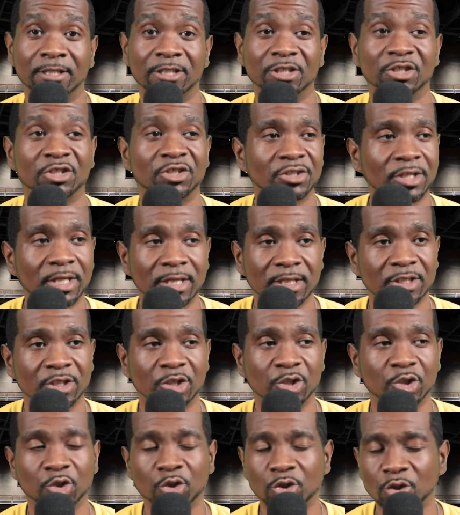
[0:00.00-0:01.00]
shakes
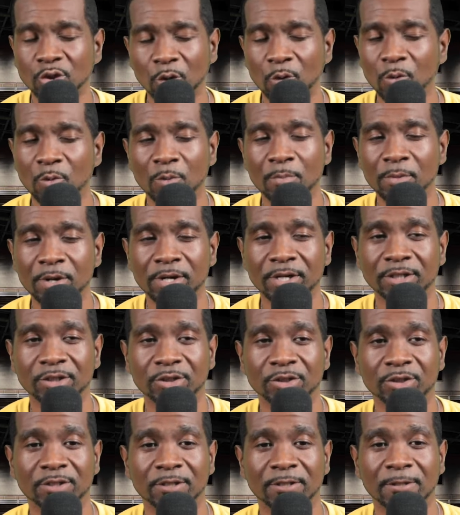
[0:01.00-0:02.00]
us so
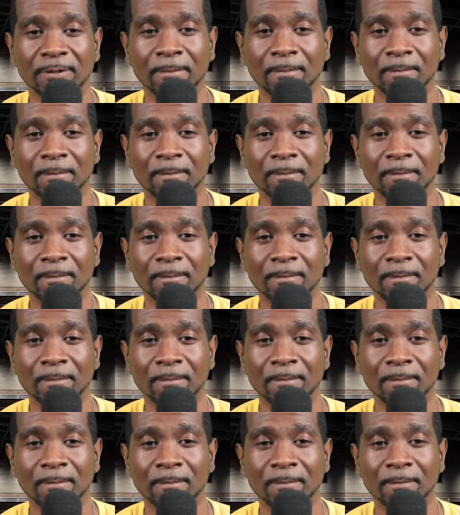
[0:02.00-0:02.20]
much